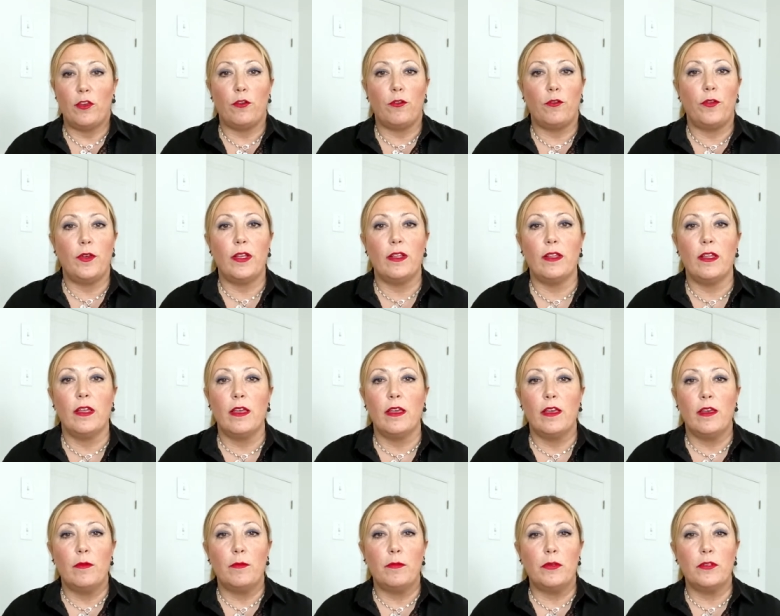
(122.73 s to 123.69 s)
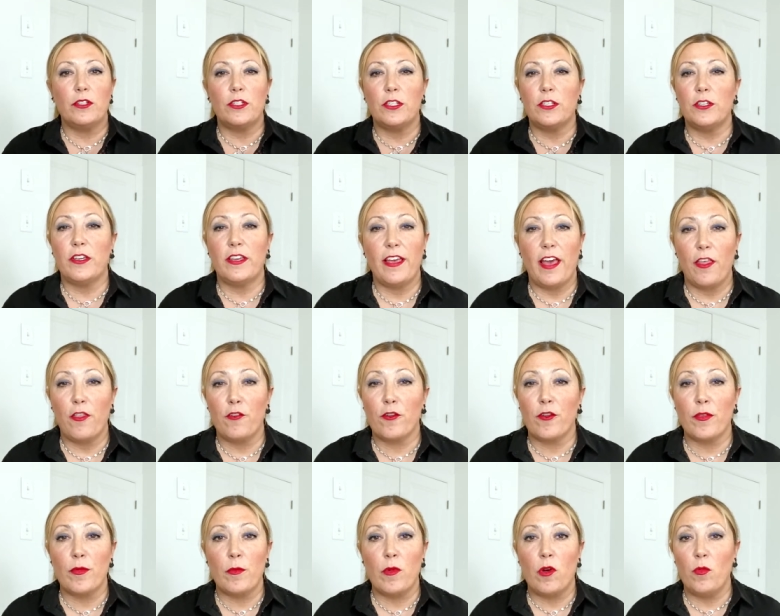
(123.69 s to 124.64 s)
you feel put together
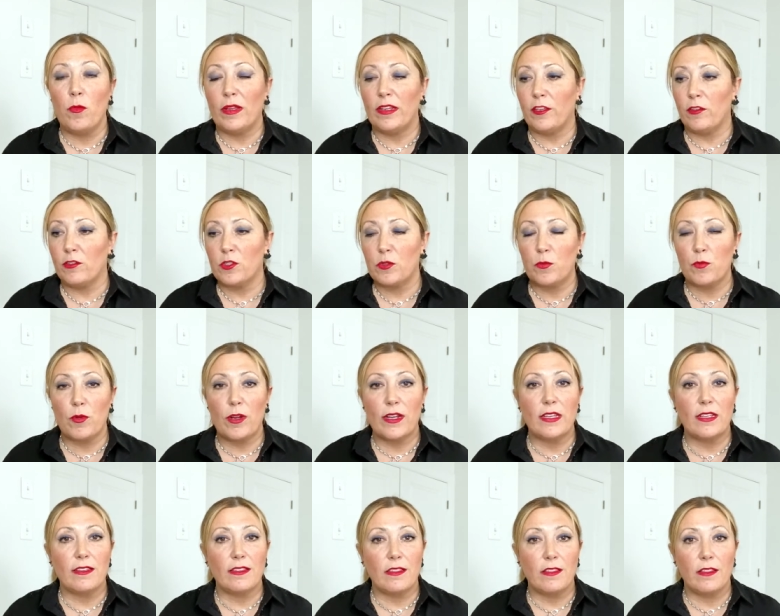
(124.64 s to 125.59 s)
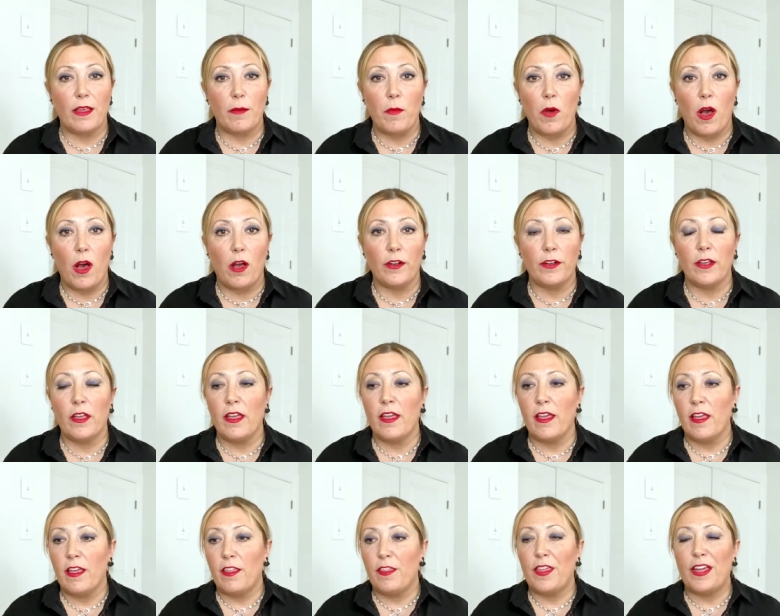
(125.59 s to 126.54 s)
the moment you spray them on,
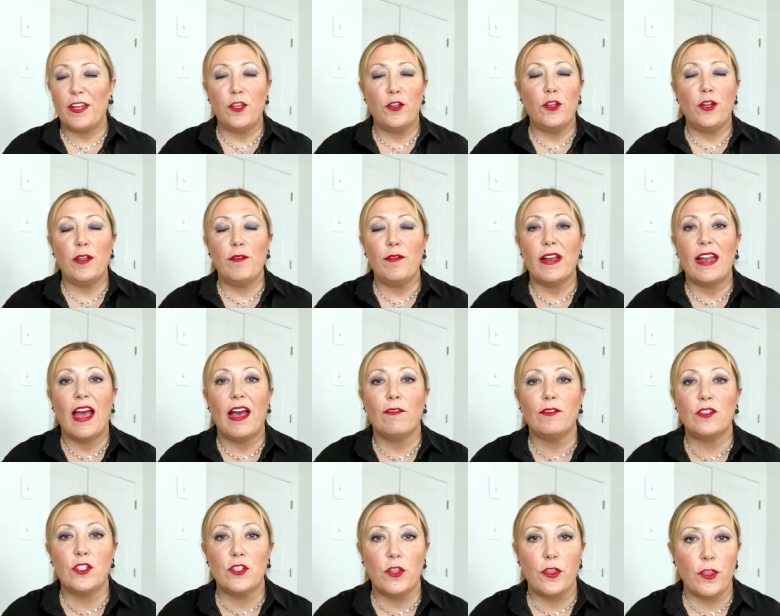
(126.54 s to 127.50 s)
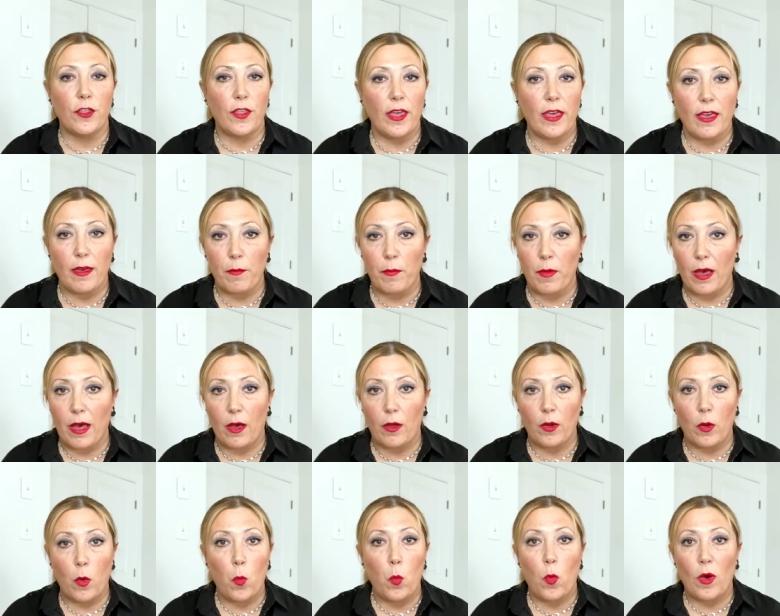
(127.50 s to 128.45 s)
that you don't even have to think
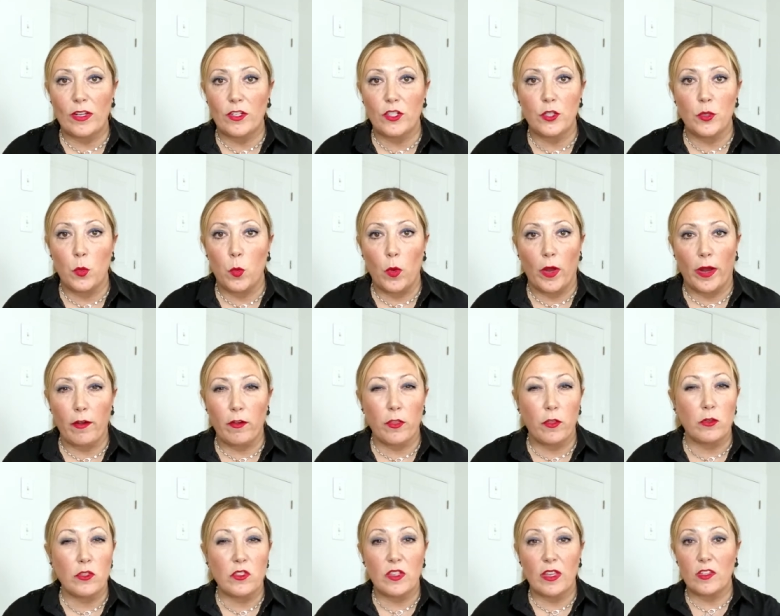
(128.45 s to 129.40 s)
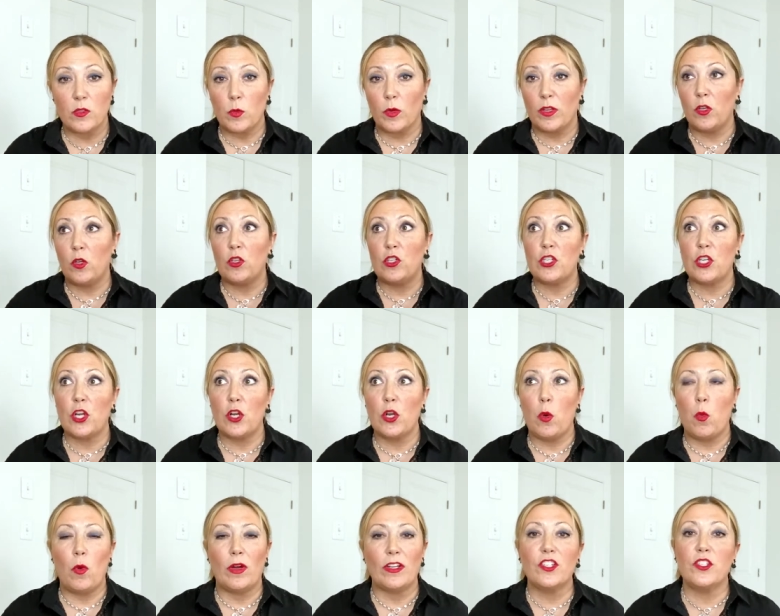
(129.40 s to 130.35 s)
about what to wear those days when you don't know
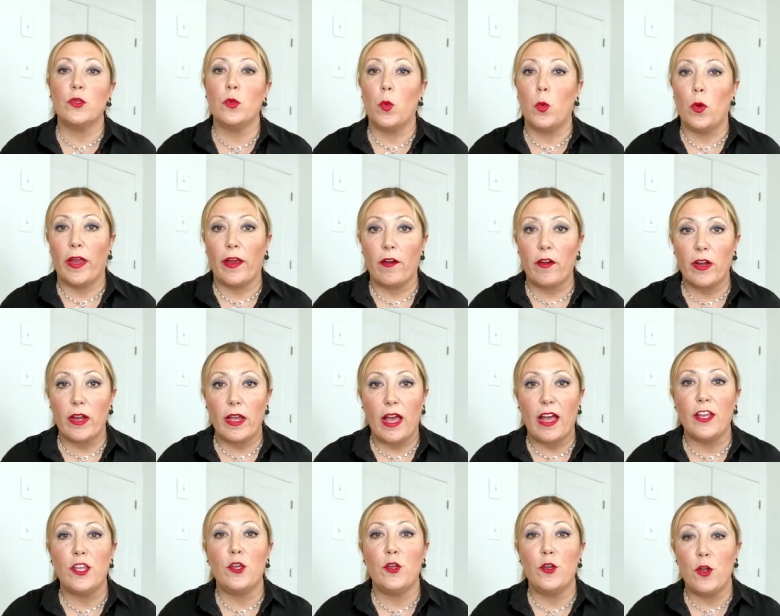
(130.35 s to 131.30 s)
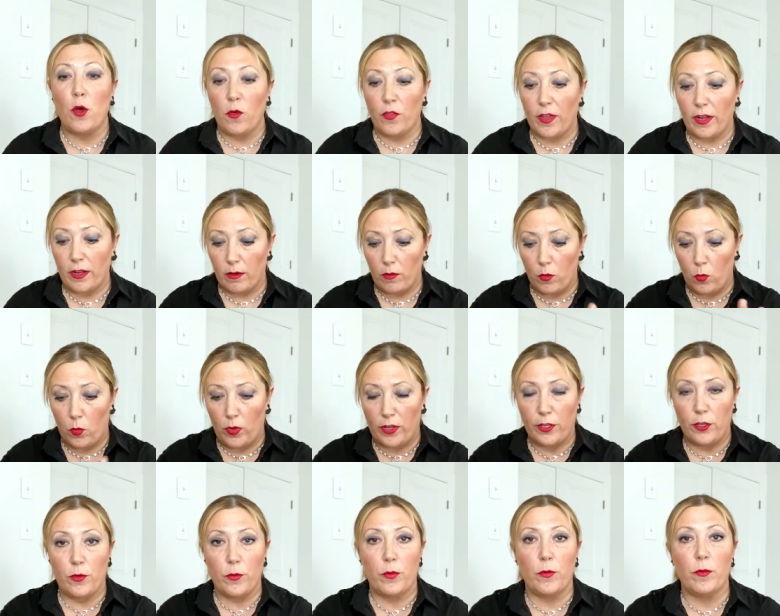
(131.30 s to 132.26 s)
what to wear and you know that when
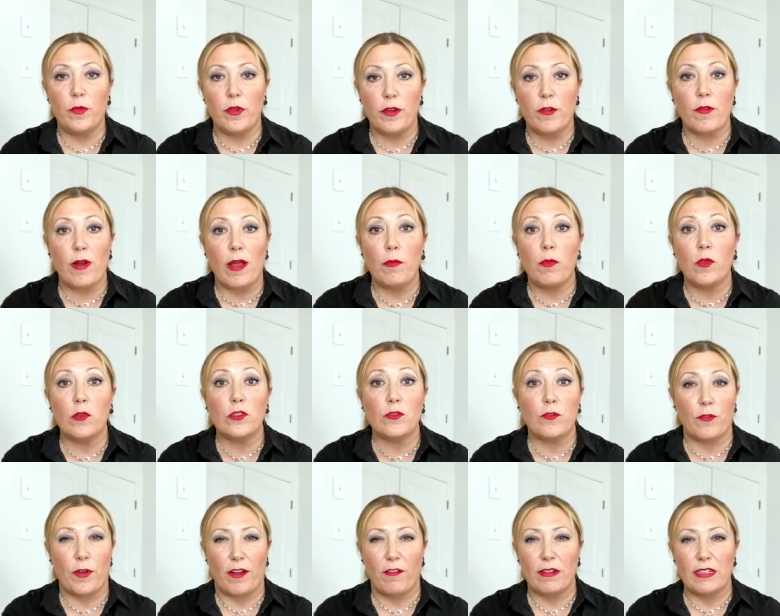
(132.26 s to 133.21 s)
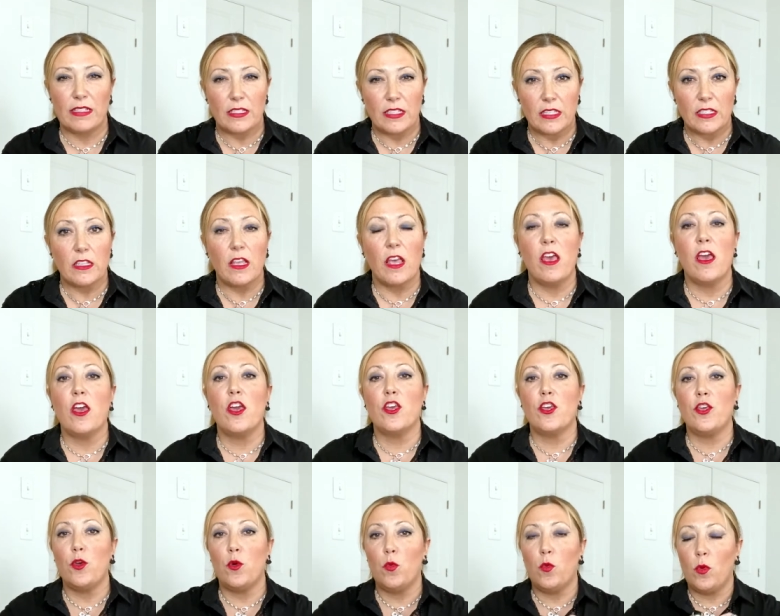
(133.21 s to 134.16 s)
you grab those fragrances,
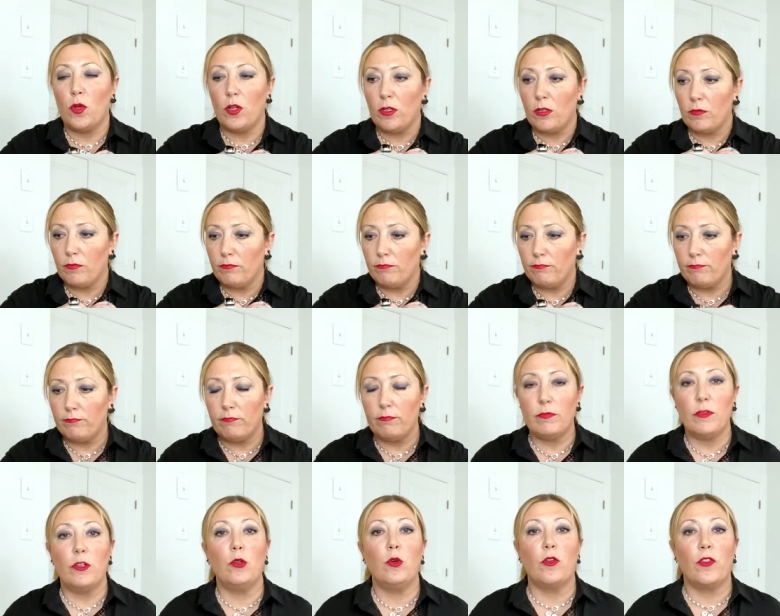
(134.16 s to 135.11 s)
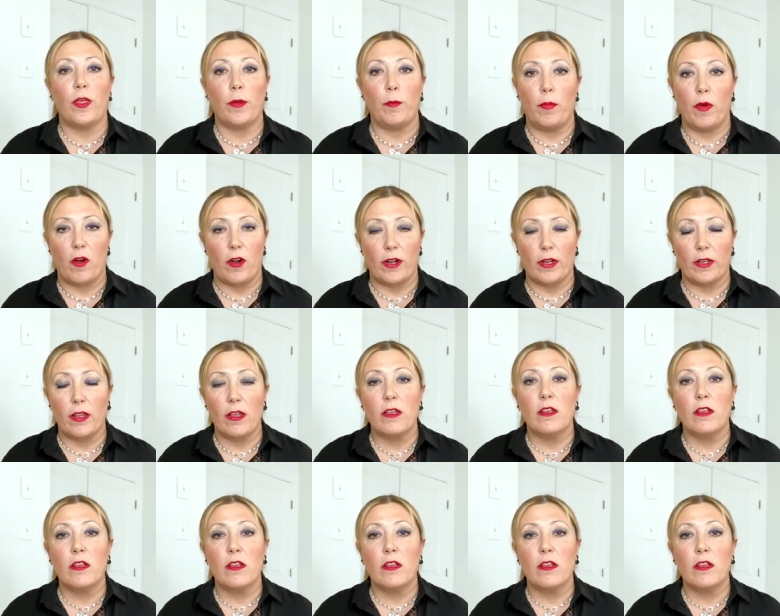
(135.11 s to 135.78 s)
you will look the part.